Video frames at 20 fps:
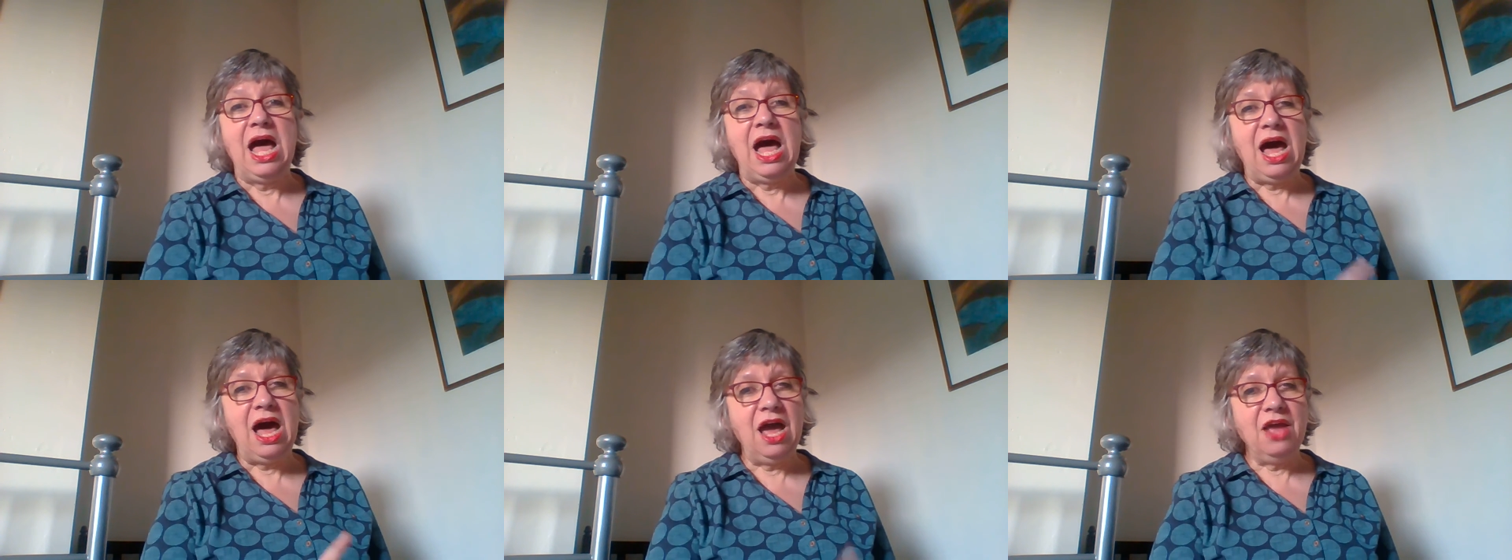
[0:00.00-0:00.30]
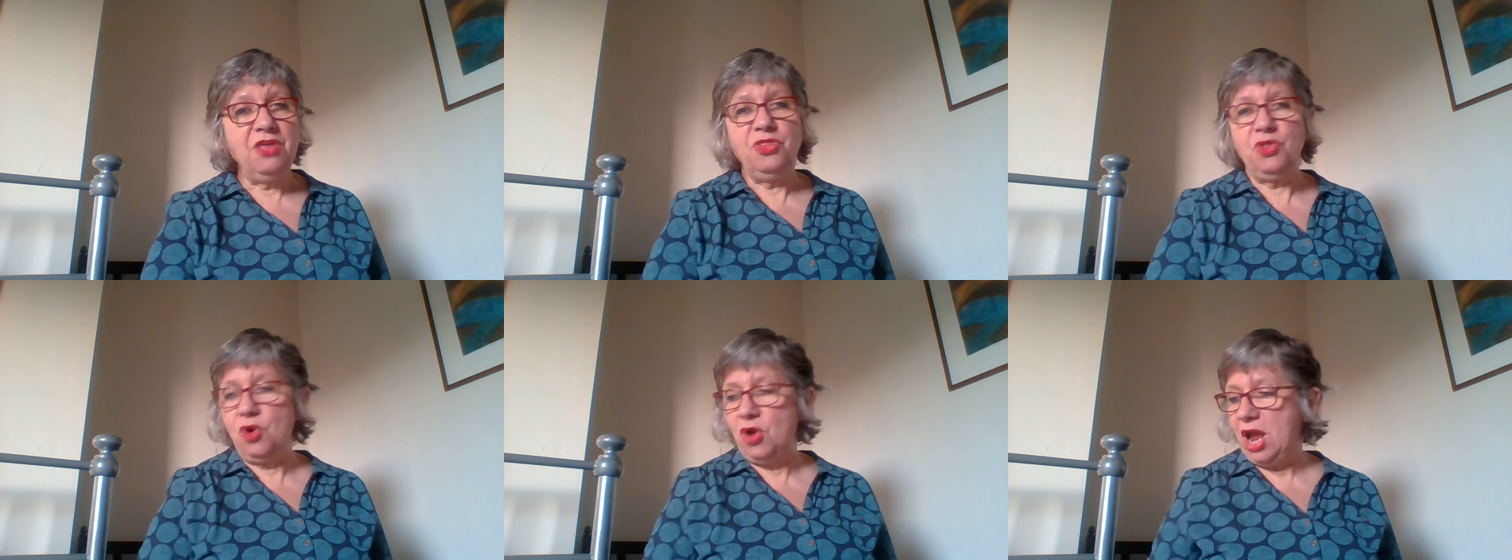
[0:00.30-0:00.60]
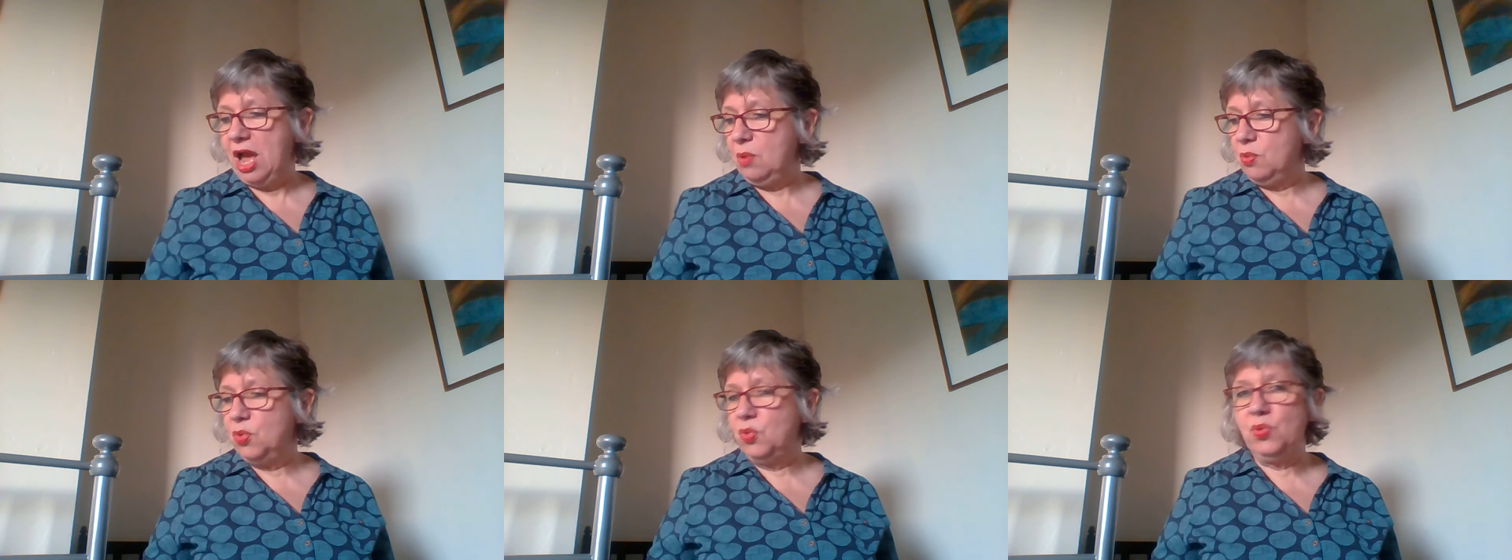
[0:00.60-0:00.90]
I thought
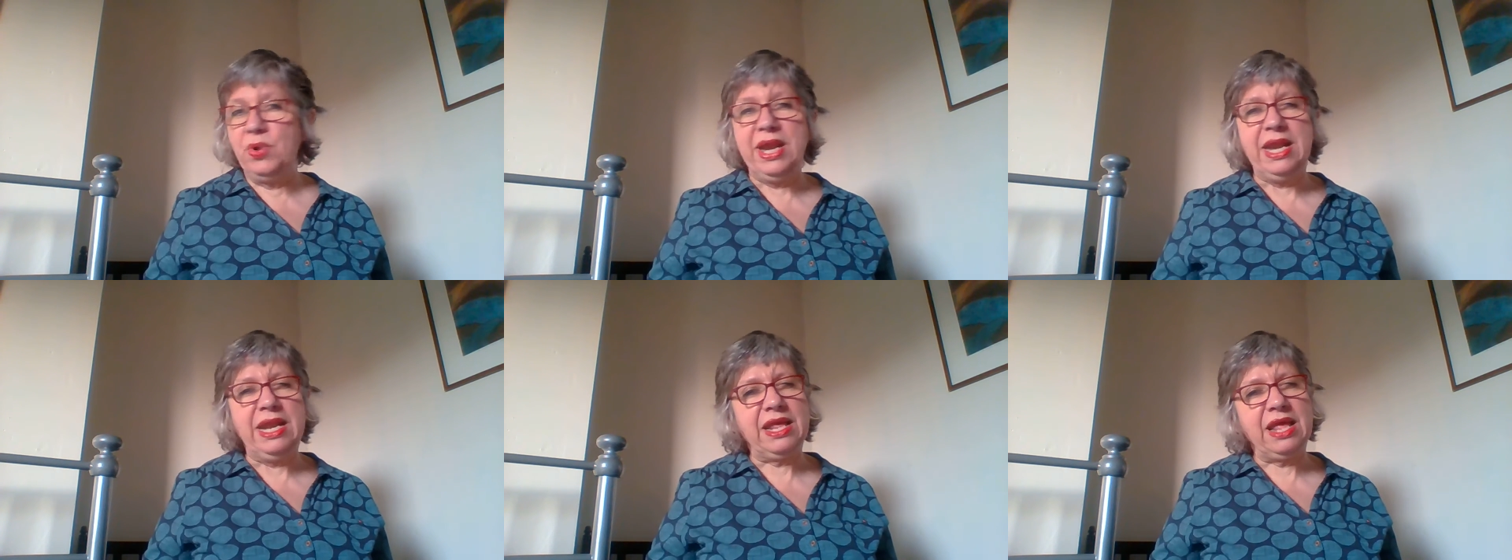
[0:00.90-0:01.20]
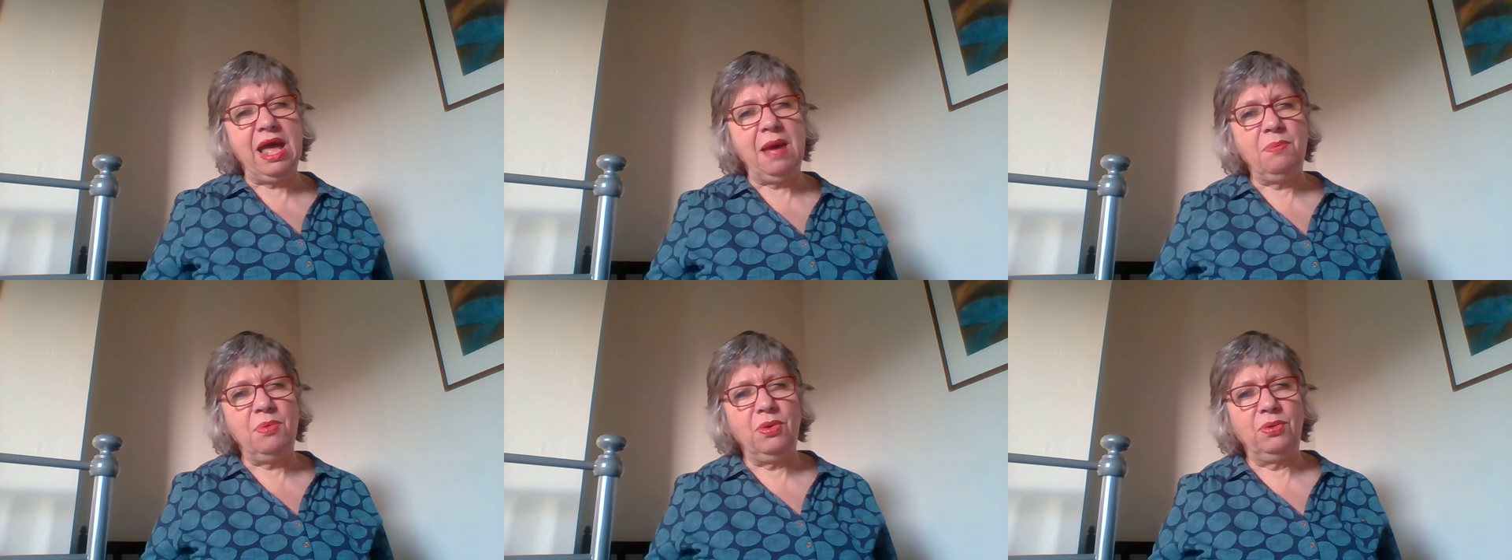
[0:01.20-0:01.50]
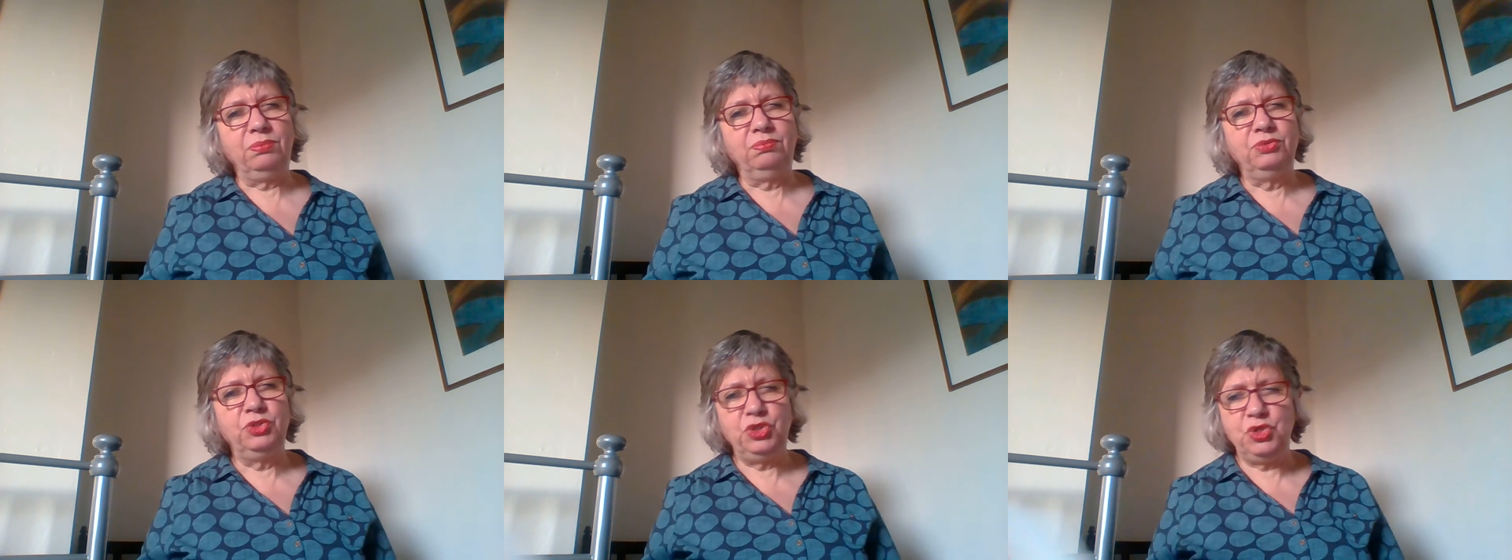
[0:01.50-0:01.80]
I would read a
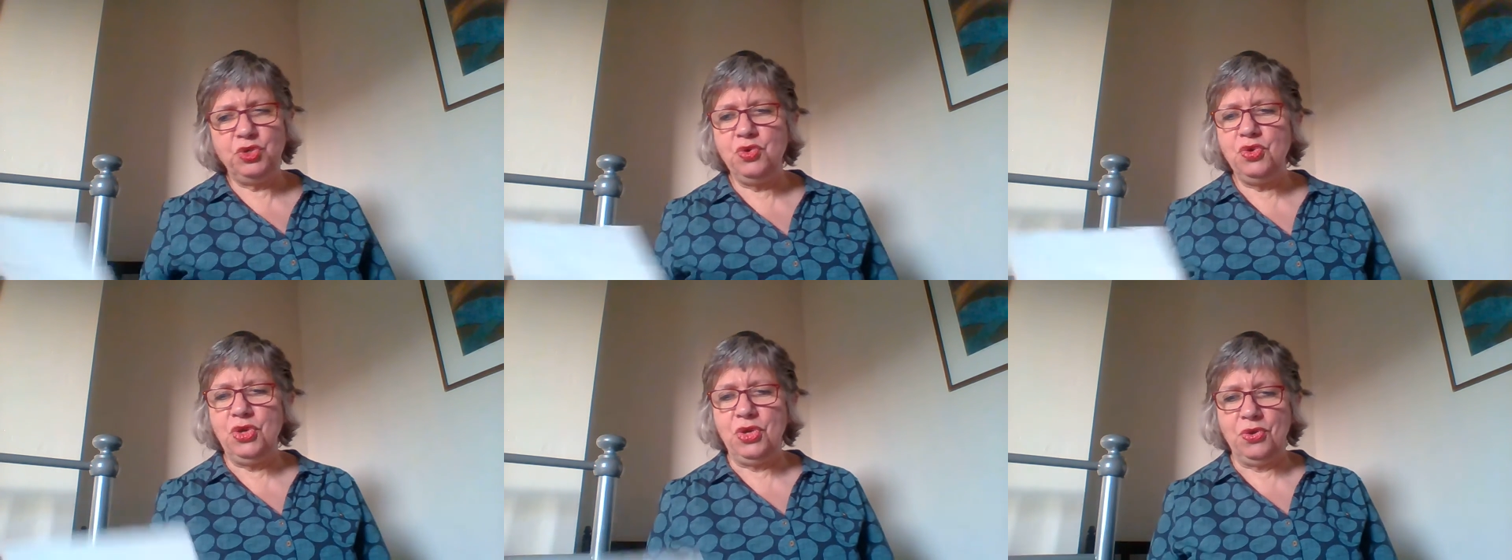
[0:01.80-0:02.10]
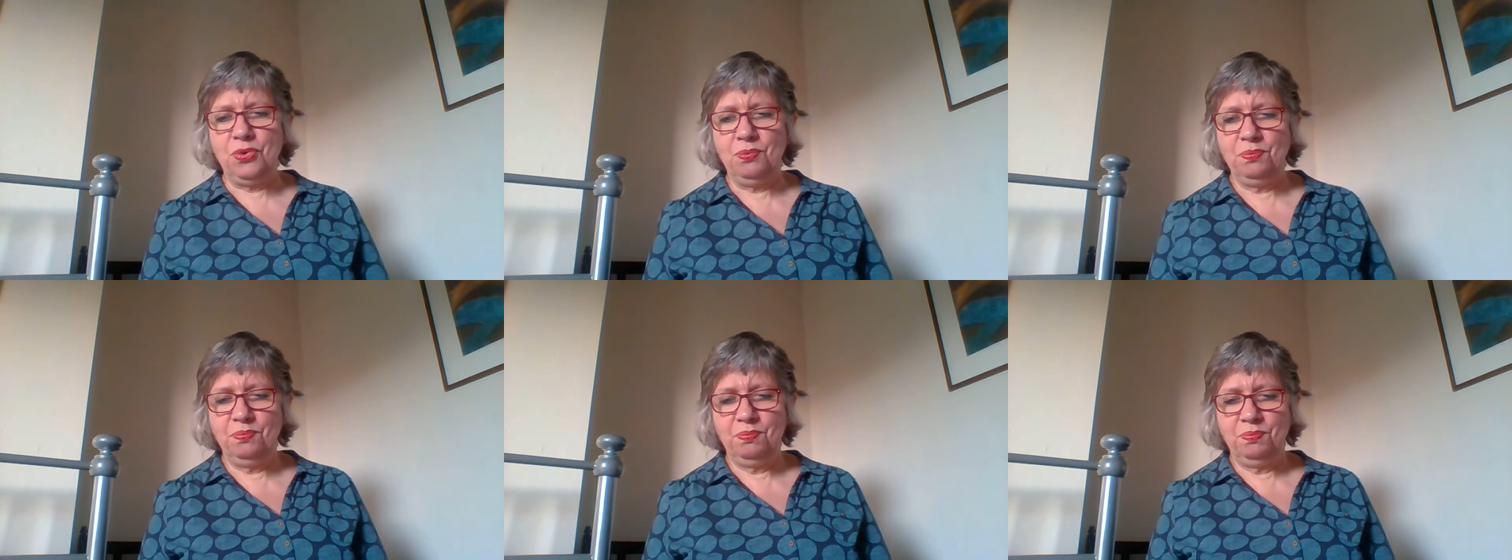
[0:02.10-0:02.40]
couple to you